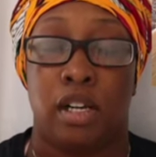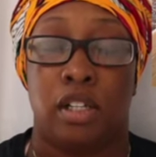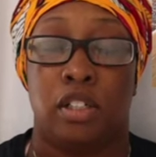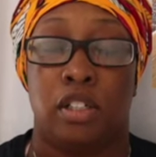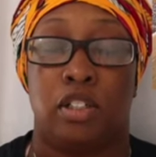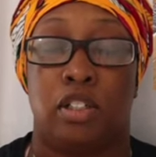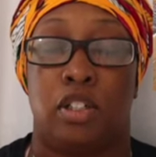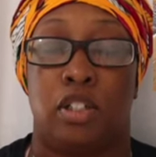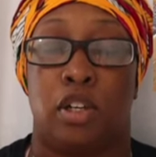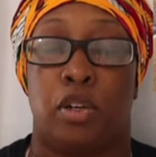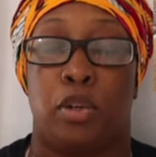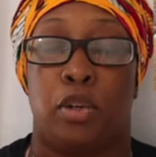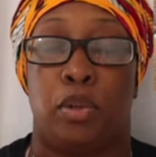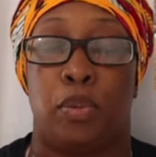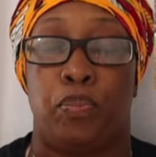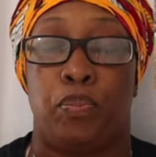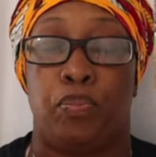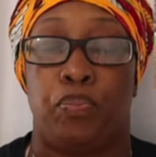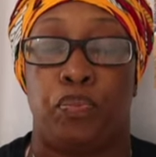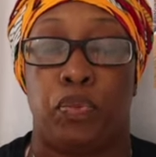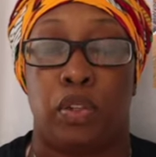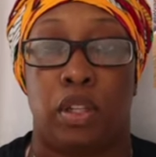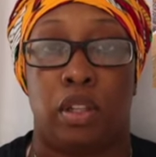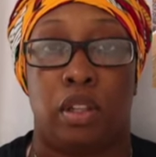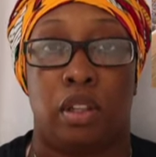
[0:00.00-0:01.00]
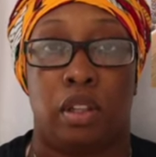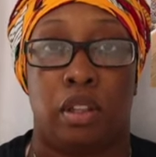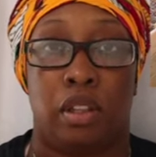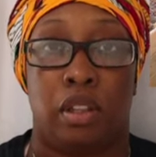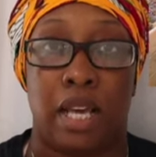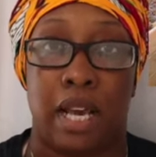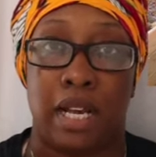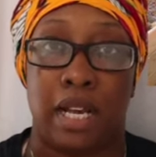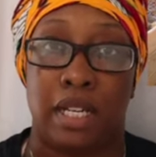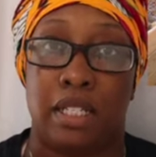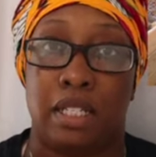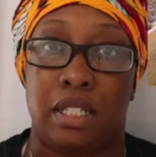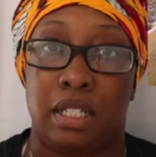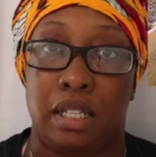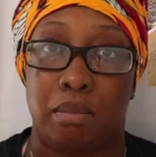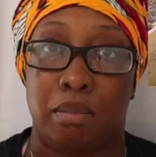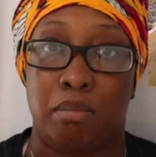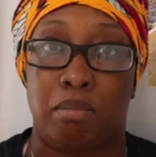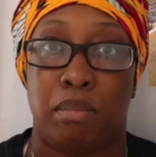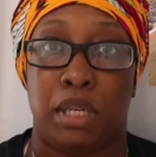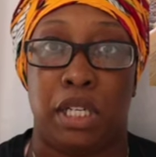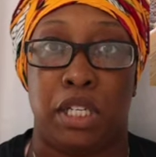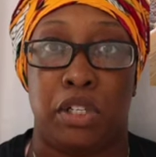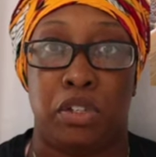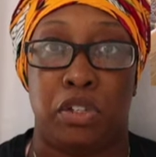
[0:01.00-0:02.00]
So that's the
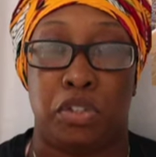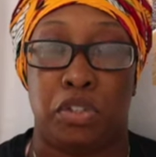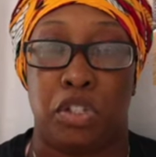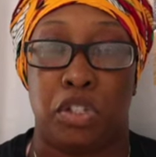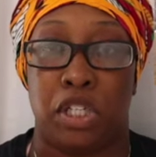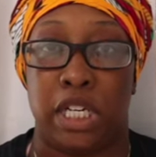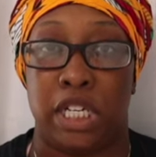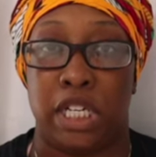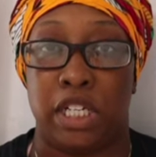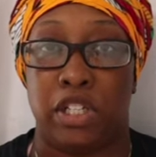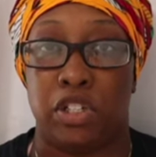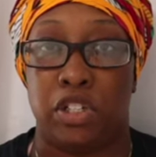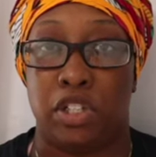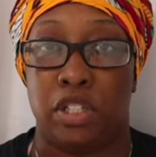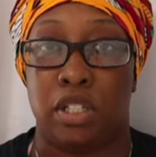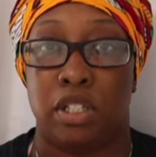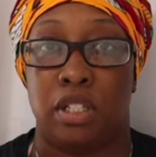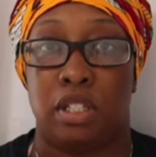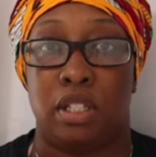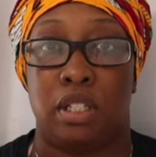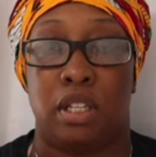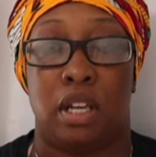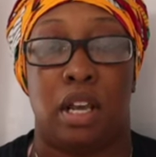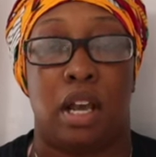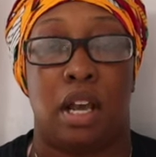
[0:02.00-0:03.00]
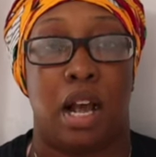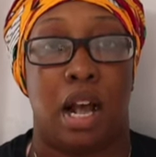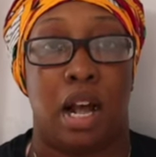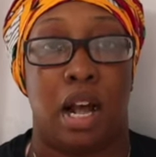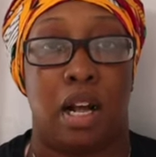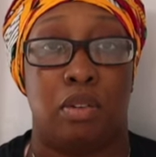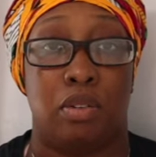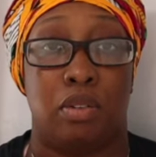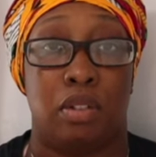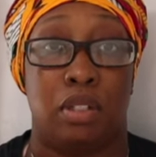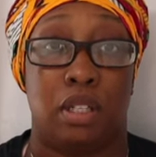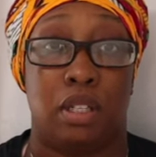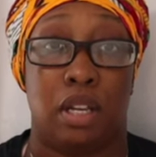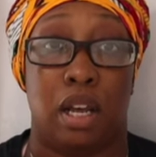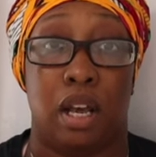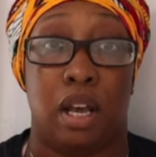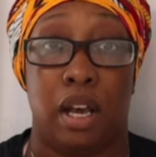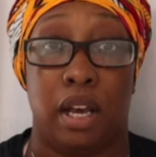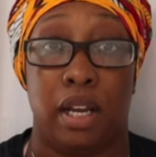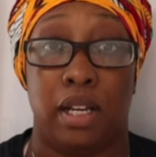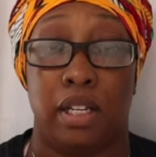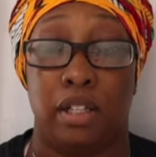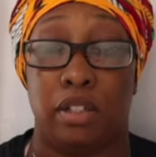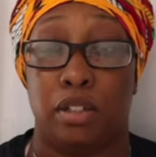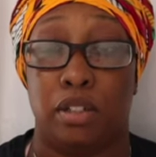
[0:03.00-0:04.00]
major changes
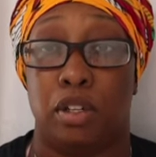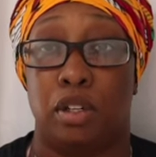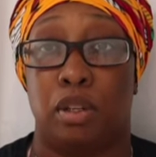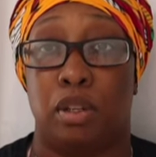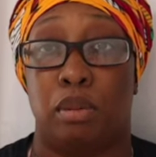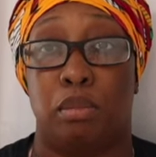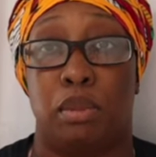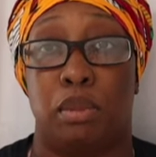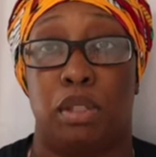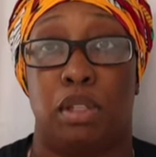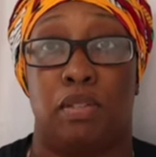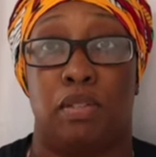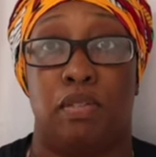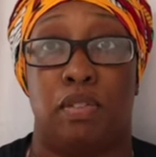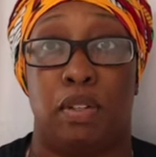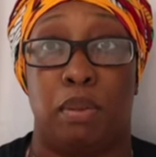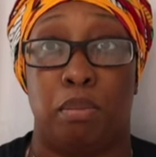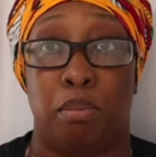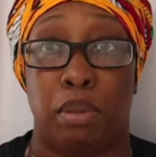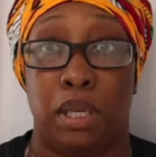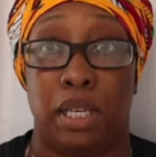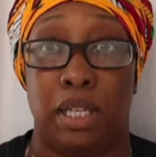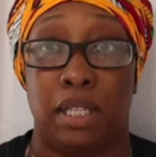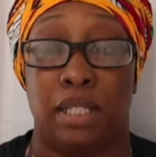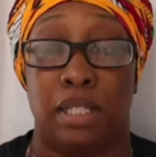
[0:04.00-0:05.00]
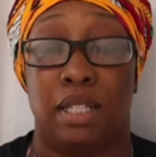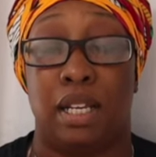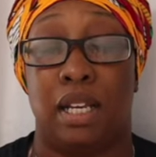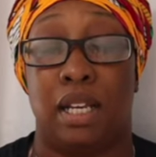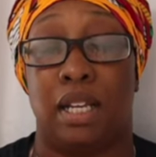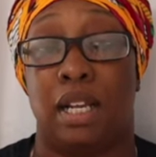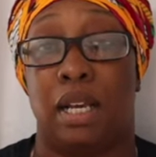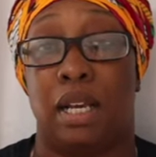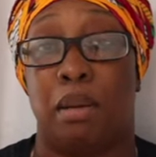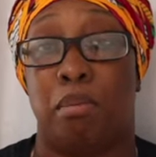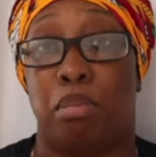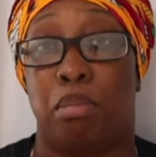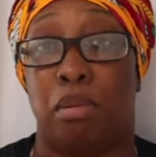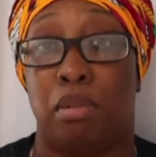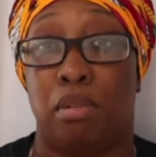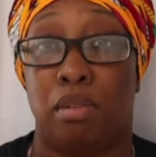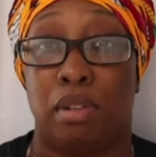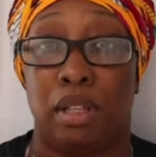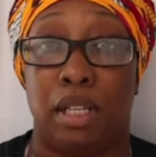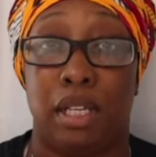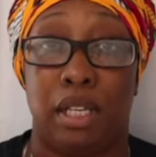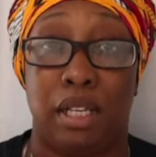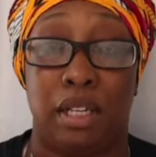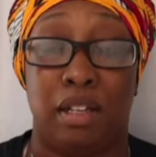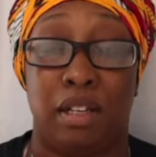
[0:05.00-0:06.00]
outside in terms of the beds, and I
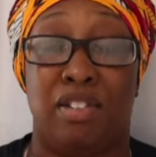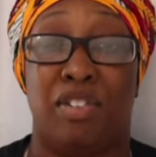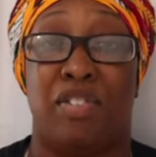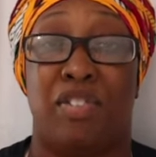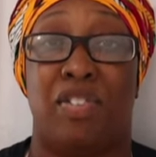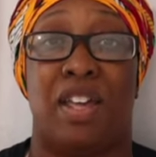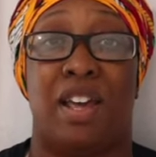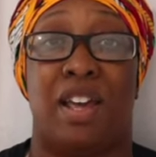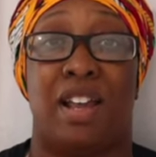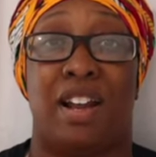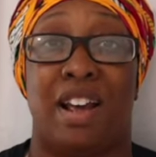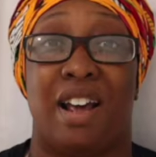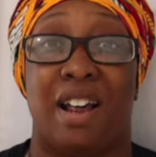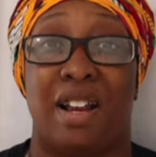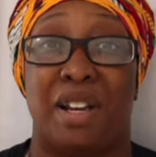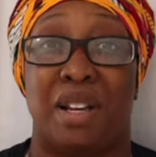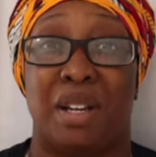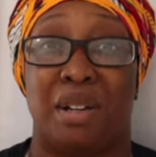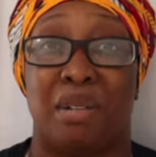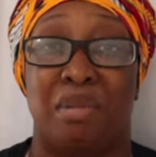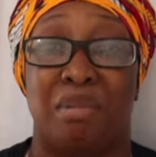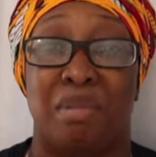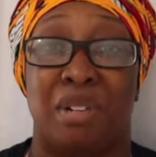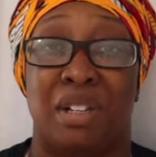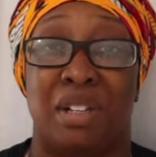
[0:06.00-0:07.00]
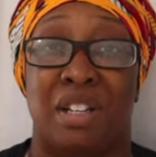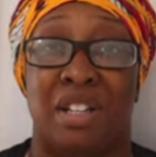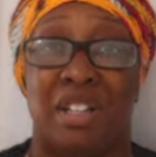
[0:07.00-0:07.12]
believe that I am